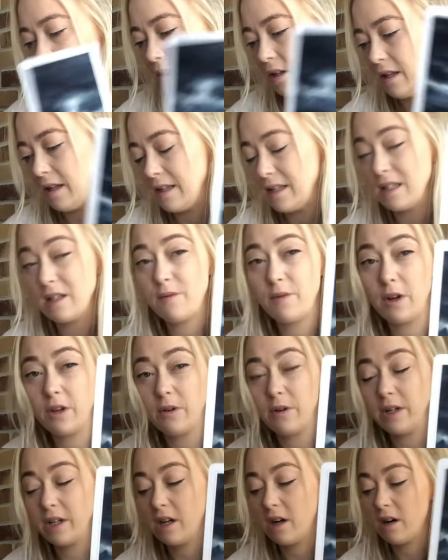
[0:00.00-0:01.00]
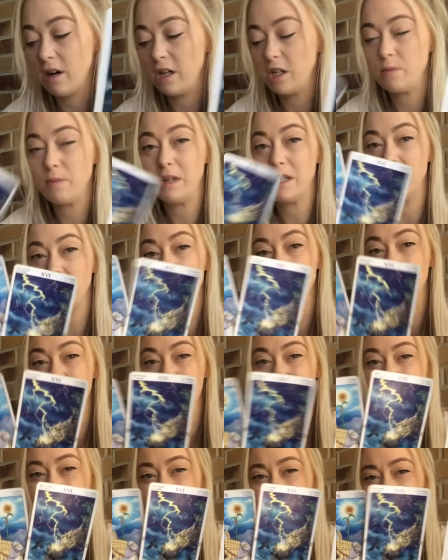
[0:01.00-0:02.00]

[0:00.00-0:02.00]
and this is further encouragement to take